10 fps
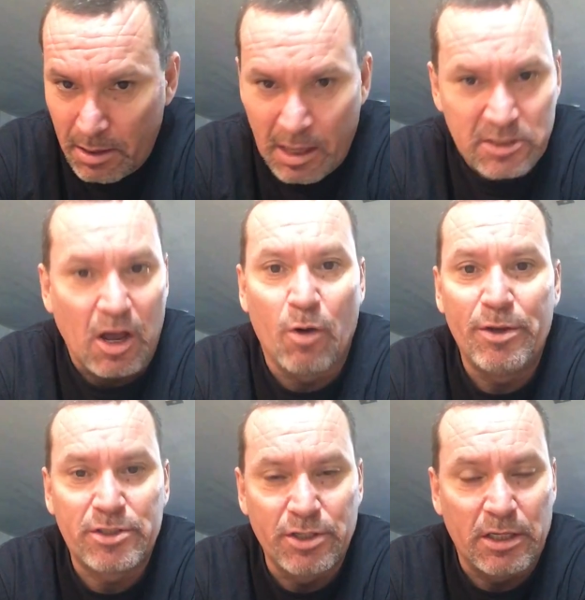It's
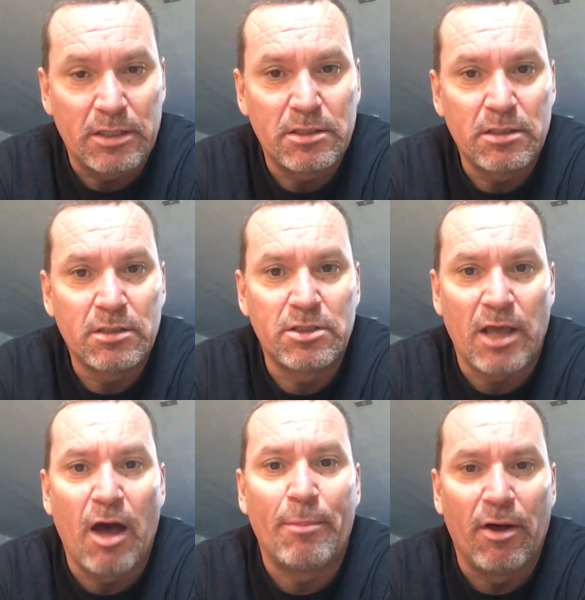always good to
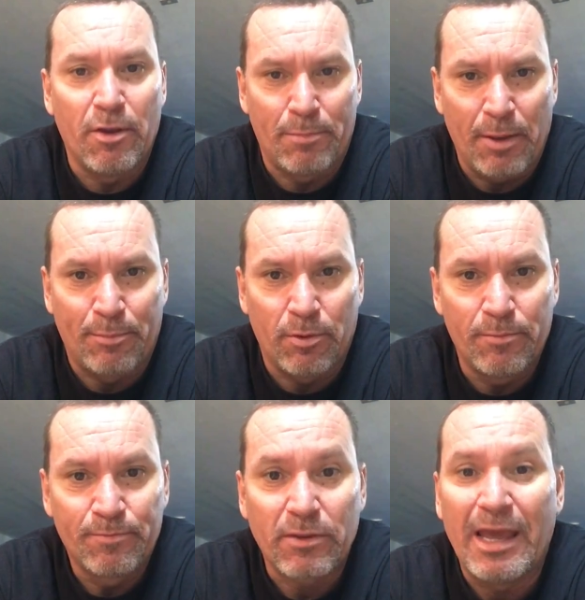help other people,
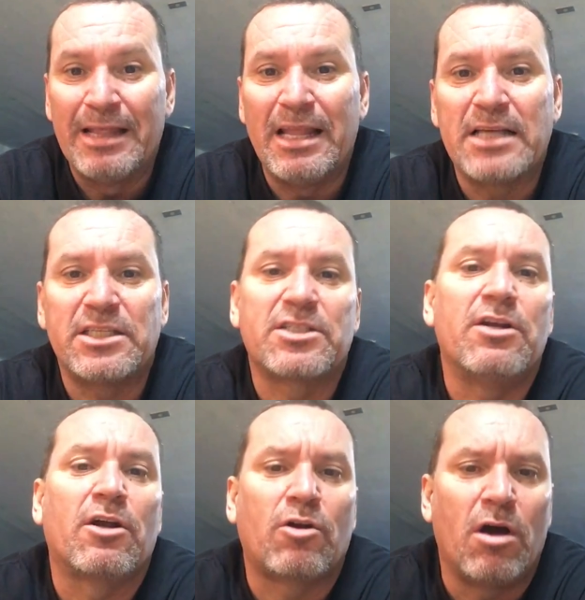unless it's
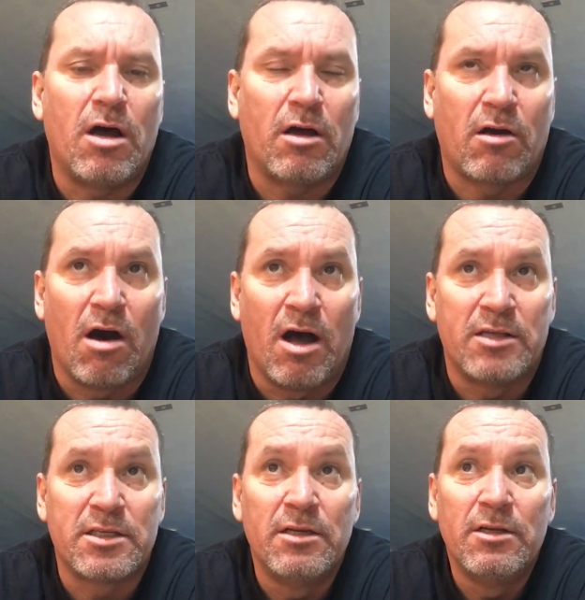going to
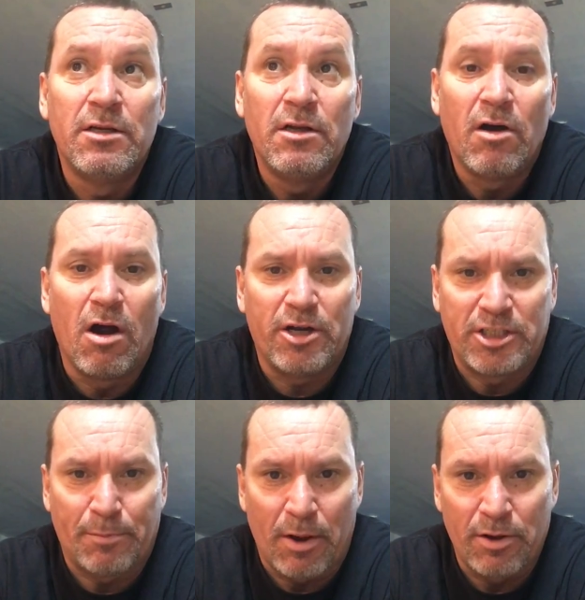cause
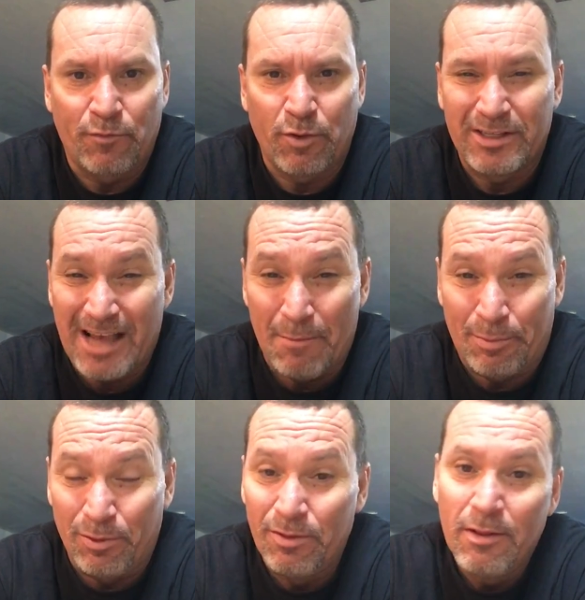hardship on you. For
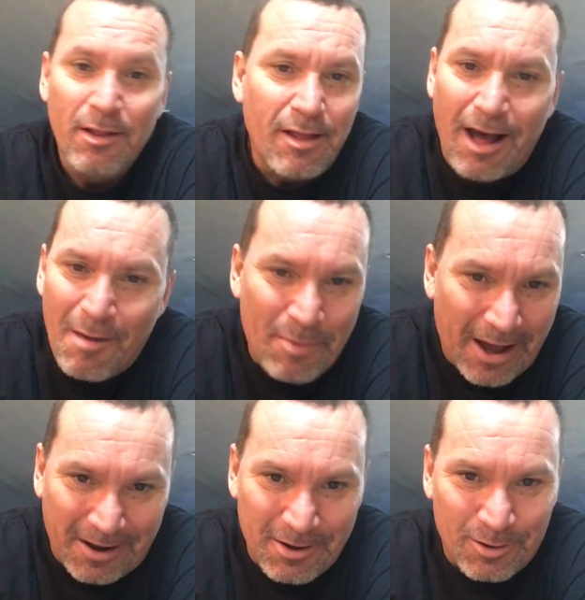example, I'm
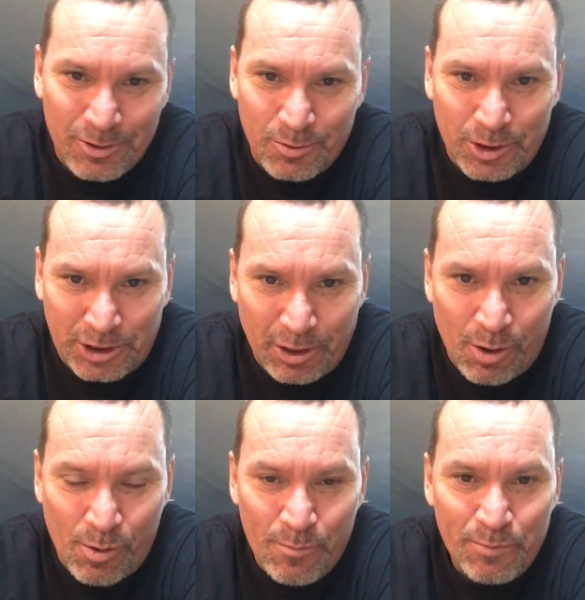not going to go do a
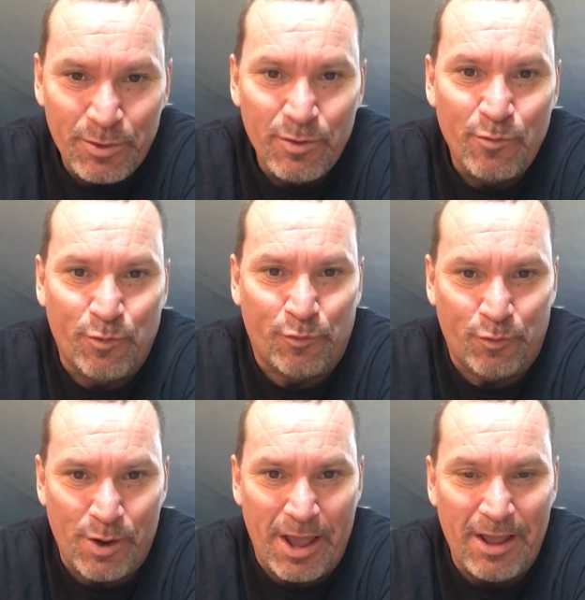show for
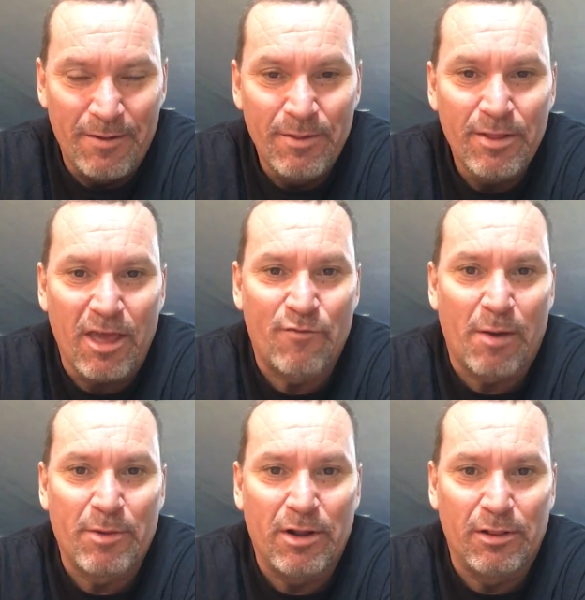free if
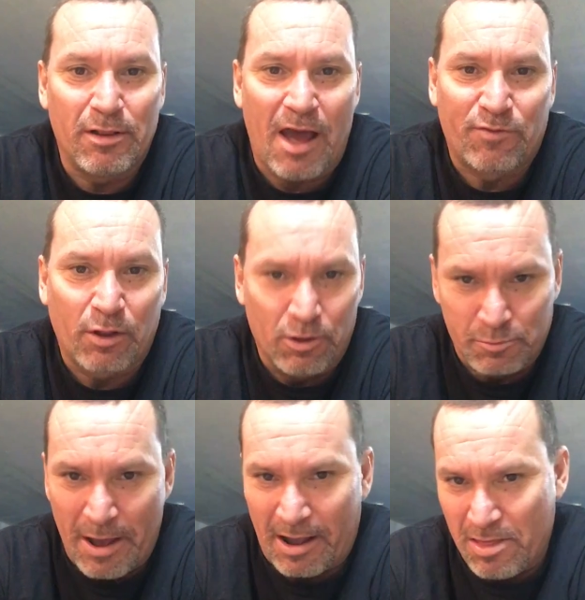I'm going to have to close
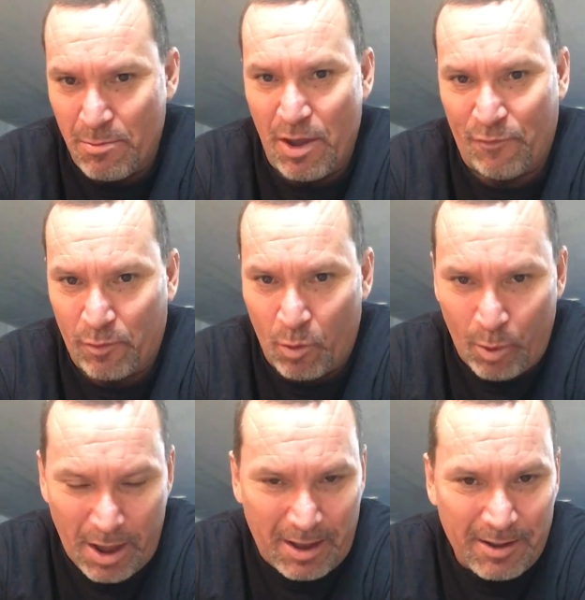my academia for a
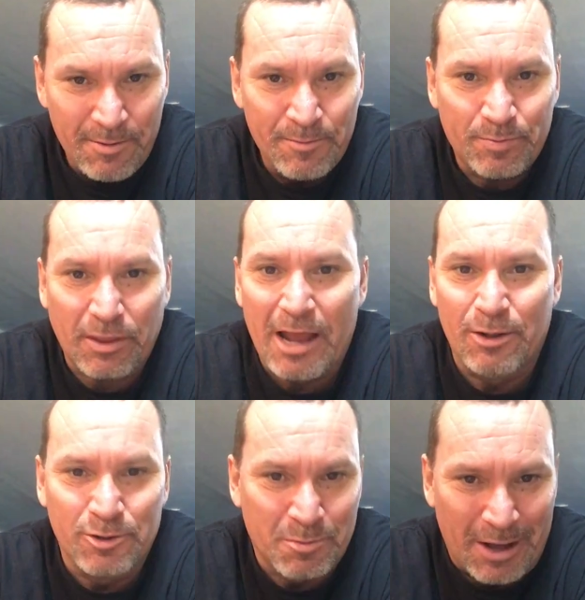week
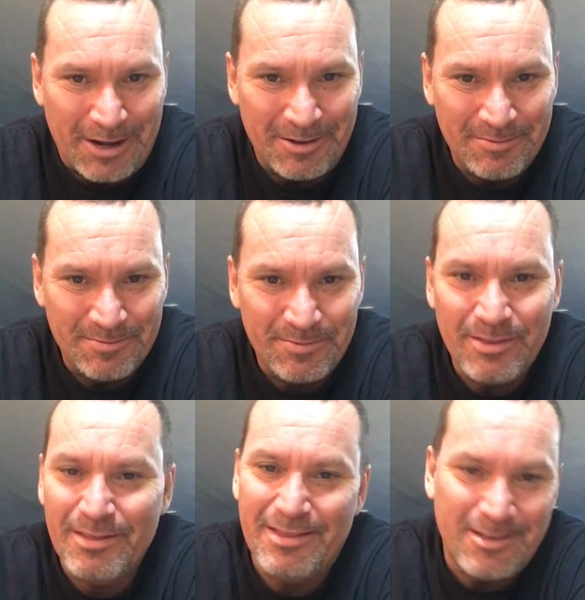and lose money.
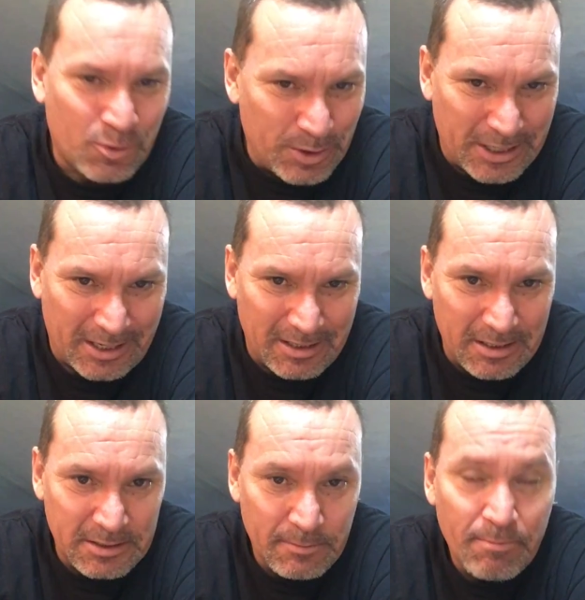It's
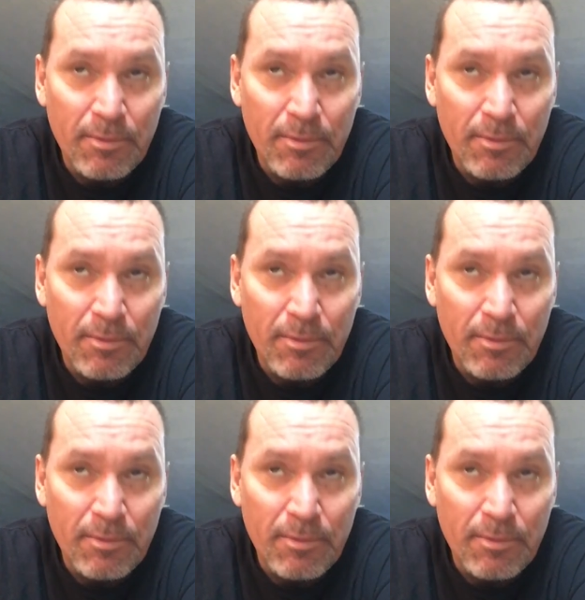ridiculous.